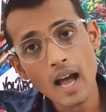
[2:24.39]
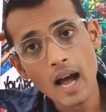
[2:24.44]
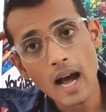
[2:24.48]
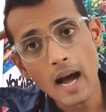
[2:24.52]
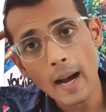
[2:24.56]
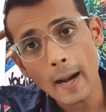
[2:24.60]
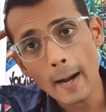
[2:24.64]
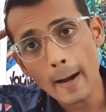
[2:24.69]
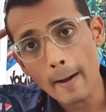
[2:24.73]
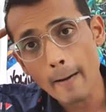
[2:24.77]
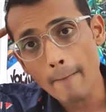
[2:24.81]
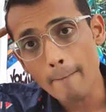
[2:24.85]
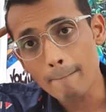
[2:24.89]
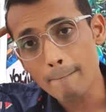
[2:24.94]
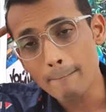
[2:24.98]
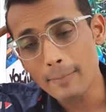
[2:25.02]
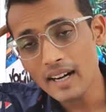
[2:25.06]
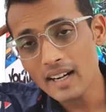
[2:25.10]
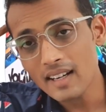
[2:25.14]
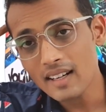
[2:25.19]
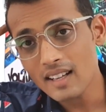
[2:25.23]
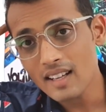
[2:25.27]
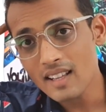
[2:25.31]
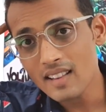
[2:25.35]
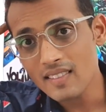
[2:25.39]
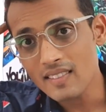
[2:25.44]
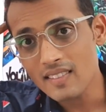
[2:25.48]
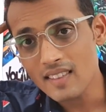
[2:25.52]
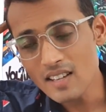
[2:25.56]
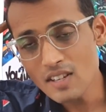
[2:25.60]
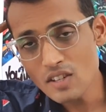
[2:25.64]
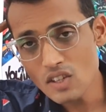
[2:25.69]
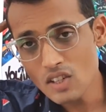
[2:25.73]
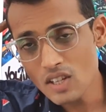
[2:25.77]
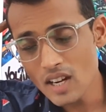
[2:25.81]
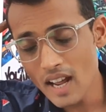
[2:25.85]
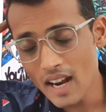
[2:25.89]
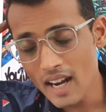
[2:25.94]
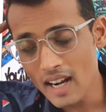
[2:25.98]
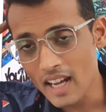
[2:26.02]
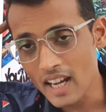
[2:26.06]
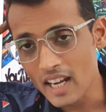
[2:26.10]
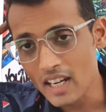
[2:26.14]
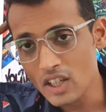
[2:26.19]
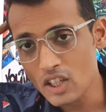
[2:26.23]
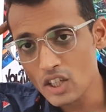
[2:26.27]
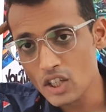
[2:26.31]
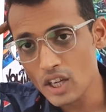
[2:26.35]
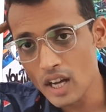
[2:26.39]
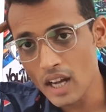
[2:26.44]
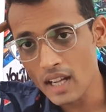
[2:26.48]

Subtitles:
But in this day and age,